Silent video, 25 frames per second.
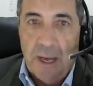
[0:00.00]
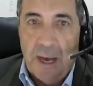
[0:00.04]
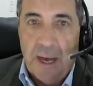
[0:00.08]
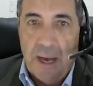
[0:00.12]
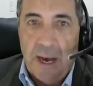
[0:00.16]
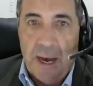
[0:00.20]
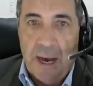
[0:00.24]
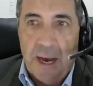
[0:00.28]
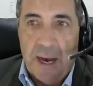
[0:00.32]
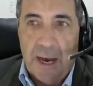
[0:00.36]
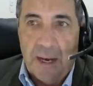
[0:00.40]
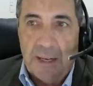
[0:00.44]

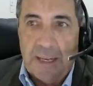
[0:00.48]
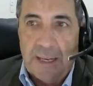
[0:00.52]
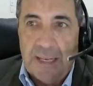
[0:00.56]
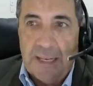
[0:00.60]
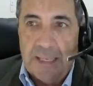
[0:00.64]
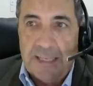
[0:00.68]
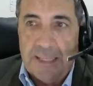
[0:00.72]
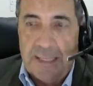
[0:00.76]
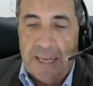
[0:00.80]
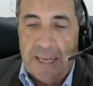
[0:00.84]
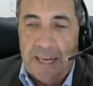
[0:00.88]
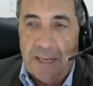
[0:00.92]
are
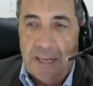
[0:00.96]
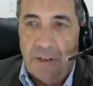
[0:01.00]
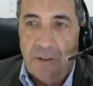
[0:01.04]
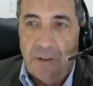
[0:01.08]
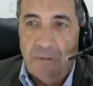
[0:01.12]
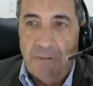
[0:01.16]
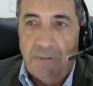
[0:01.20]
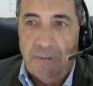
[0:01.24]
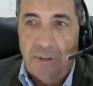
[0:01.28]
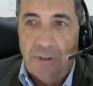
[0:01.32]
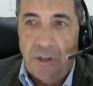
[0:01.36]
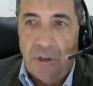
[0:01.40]

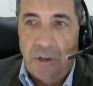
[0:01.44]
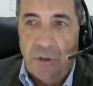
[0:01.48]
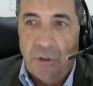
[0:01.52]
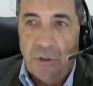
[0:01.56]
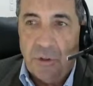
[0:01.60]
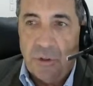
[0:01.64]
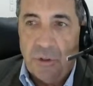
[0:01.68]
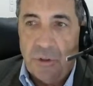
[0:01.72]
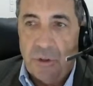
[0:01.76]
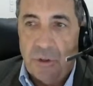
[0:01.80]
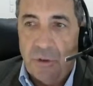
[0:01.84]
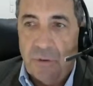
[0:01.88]
intended for you
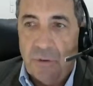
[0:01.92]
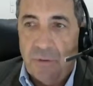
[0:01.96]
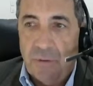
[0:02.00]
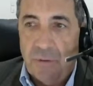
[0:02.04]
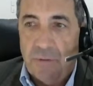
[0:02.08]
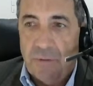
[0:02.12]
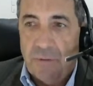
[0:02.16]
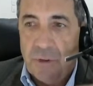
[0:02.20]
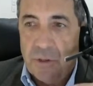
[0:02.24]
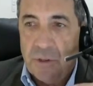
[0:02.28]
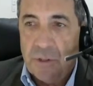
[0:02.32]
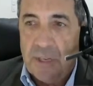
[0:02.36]
to
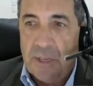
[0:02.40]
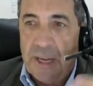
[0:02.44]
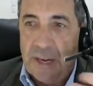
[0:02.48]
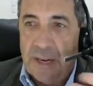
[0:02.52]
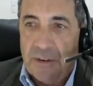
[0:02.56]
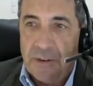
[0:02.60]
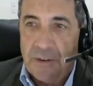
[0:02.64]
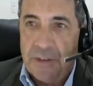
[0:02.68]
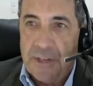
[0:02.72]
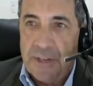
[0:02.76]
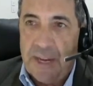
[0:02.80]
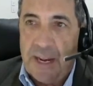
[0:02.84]
firstly
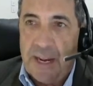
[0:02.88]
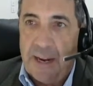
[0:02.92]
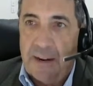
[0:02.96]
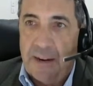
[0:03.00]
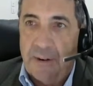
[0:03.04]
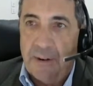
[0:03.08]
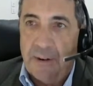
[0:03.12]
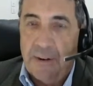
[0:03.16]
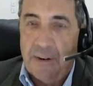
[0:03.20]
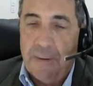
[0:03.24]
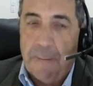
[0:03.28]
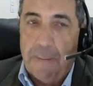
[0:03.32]

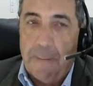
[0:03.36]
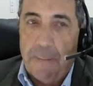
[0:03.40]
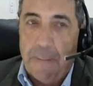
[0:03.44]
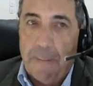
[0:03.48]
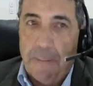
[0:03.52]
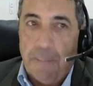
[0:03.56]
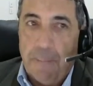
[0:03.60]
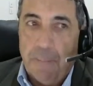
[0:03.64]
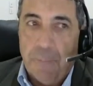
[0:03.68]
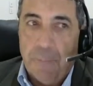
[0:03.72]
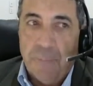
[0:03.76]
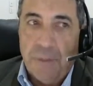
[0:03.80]
understand
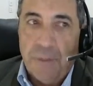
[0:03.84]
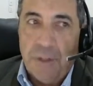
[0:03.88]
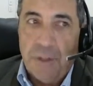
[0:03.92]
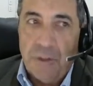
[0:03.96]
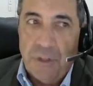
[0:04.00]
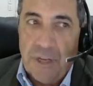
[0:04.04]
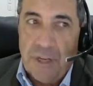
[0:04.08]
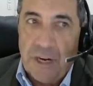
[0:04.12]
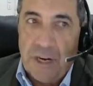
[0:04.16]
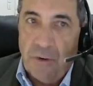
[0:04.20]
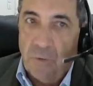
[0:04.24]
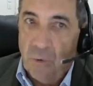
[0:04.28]
the
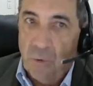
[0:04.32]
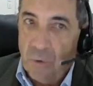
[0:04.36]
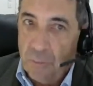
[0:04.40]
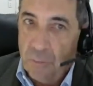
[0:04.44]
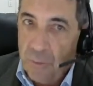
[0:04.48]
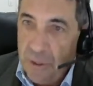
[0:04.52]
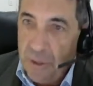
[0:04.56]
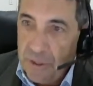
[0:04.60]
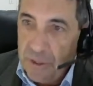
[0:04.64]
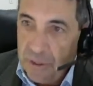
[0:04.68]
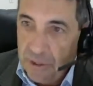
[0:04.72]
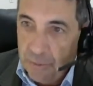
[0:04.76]
general
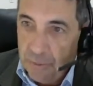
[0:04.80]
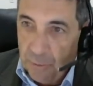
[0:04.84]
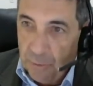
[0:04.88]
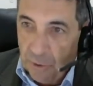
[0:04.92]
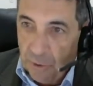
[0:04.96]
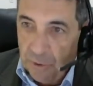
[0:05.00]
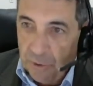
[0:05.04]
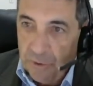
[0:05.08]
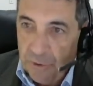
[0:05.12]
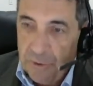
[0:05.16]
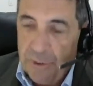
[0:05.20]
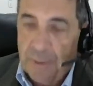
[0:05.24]

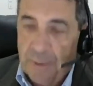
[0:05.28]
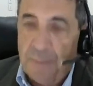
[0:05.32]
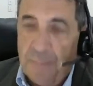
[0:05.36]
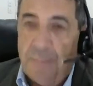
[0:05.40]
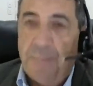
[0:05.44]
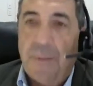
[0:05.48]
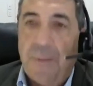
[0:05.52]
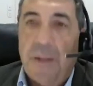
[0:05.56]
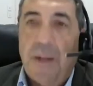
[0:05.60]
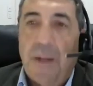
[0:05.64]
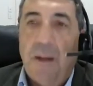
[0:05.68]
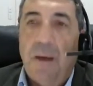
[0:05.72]
principles,
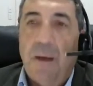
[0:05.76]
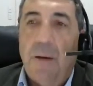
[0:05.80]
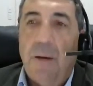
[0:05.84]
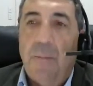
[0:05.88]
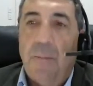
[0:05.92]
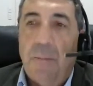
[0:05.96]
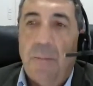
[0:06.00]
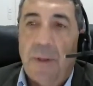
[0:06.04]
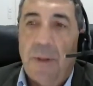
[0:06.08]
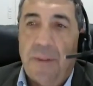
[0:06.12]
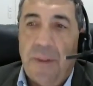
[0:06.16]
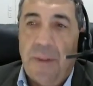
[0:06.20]

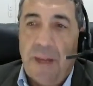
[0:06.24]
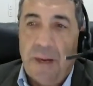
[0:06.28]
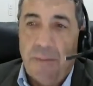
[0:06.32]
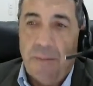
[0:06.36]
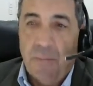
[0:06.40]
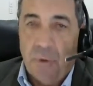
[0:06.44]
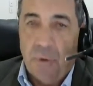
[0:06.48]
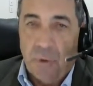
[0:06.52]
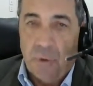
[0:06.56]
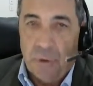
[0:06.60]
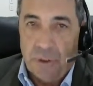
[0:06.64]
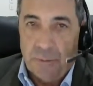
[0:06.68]
but then
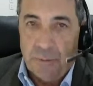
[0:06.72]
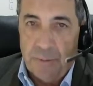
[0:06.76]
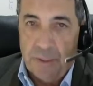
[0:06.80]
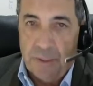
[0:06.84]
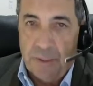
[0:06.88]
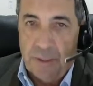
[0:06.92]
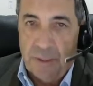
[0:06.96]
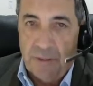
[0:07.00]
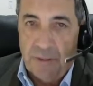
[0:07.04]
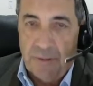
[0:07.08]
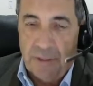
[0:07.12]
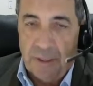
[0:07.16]
more
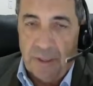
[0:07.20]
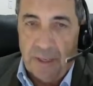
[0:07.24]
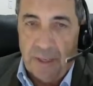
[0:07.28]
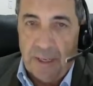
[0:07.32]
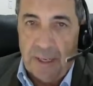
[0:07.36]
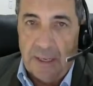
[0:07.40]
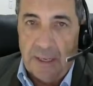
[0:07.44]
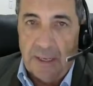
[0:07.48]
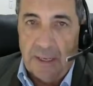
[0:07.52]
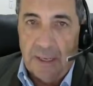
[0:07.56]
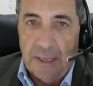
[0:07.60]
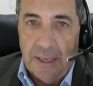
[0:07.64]

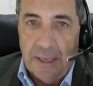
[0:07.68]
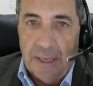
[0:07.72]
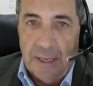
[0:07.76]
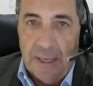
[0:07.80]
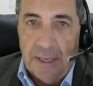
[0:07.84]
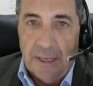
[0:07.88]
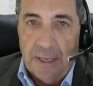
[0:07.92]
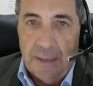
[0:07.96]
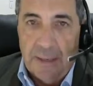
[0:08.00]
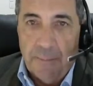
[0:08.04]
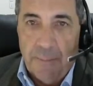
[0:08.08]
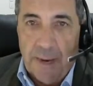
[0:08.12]
specifically
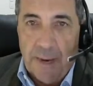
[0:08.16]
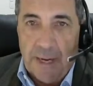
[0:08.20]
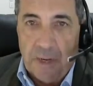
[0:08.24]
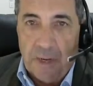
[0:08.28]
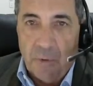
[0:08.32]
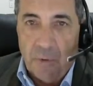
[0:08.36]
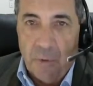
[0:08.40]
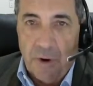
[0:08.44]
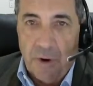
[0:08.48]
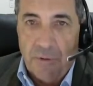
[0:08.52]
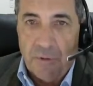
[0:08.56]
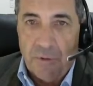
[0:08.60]

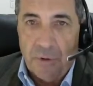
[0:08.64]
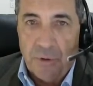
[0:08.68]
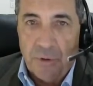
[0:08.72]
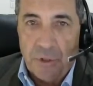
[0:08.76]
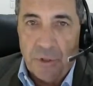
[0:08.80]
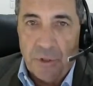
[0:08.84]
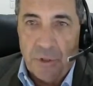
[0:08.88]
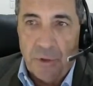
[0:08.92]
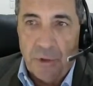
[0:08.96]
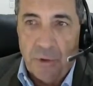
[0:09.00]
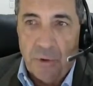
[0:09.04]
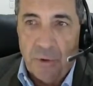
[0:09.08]
make reference
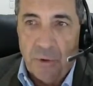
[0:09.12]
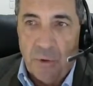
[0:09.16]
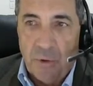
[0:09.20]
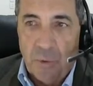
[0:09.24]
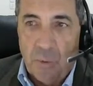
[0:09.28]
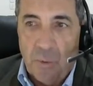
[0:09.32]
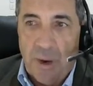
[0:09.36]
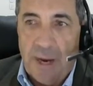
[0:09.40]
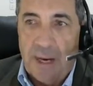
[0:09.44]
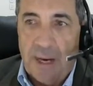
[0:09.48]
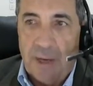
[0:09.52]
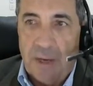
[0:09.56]
to the
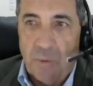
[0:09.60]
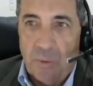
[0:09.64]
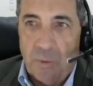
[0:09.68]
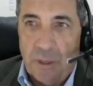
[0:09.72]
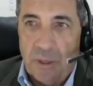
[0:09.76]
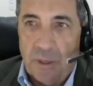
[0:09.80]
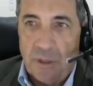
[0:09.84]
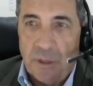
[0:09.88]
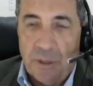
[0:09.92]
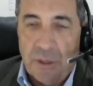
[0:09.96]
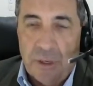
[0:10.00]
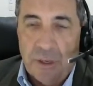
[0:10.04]
way in
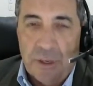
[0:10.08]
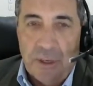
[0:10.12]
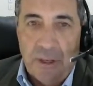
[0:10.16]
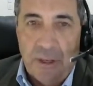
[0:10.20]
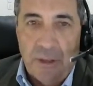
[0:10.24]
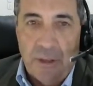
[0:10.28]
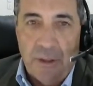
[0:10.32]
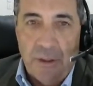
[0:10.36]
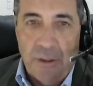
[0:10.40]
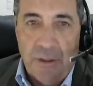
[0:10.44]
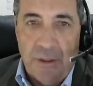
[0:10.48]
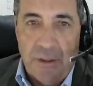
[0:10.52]
which
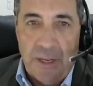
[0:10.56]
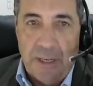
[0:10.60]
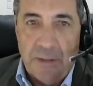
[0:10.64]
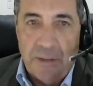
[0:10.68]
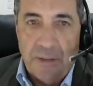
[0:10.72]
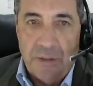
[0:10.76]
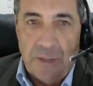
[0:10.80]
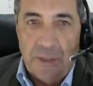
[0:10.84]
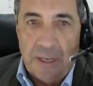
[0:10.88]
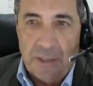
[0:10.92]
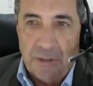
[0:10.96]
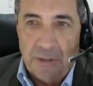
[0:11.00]
these
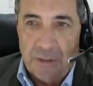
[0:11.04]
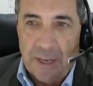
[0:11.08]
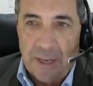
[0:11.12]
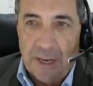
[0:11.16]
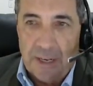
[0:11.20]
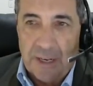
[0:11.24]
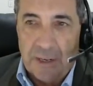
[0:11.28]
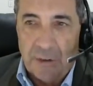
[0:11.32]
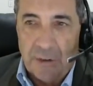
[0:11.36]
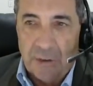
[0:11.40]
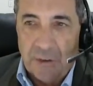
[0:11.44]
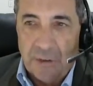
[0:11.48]
things are
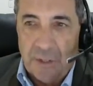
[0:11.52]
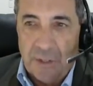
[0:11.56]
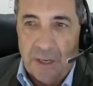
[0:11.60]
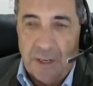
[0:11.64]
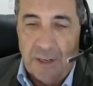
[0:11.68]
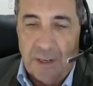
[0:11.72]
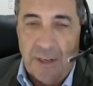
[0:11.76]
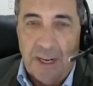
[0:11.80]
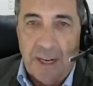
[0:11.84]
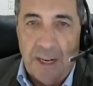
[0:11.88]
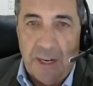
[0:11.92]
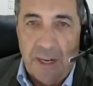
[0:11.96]

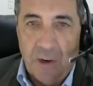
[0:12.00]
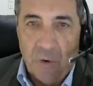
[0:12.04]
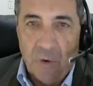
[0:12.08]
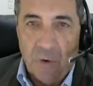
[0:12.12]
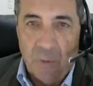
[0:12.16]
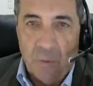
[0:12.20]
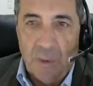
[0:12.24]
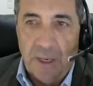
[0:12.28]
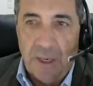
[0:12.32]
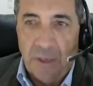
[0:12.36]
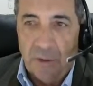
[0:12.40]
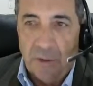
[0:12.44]
considered in a
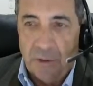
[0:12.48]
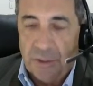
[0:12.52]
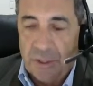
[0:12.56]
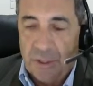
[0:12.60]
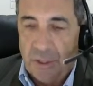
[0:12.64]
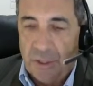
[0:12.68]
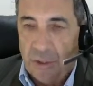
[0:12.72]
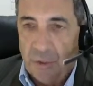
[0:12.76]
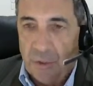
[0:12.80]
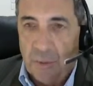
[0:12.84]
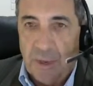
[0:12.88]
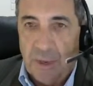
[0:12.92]
real
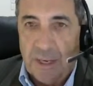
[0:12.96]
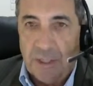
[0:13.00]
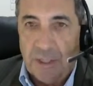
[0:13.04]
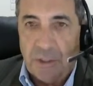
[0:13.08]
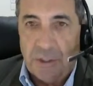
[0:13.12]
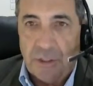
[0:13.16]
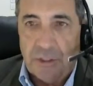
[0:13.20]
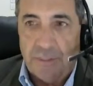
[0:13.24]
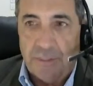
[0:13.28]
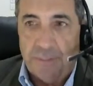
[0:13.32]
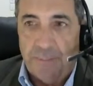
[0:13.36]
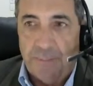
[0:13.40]

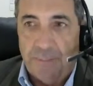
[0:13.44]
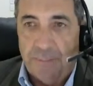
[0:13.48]
situation.